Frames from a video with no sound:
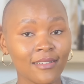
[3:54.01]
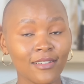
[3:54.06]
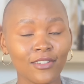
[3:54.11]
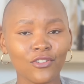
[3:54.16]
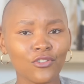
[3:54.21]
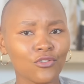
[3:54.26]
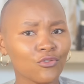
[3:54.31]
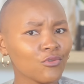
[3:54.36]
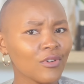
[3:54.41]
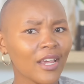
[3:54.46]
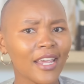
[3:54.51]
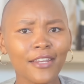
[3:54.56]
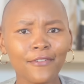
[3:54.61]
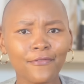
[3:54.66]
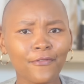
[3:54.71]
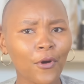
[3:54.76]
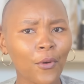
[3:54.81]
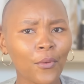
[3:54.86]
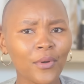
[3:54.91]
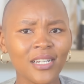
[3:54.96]

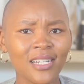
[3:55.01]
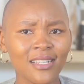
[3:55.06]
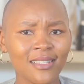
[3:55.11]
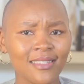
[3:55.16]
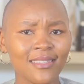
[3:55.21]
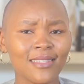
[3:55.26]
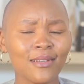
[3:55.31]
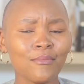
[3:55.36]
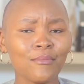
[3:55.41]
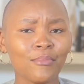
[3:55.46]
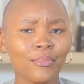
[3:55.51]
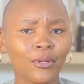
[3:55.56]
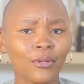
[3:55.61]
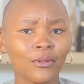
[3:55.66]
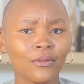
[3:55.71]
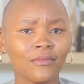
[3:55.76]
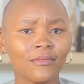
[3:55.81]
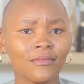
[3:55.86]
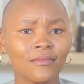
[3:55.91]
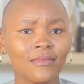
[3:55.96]
Straightforward and simple.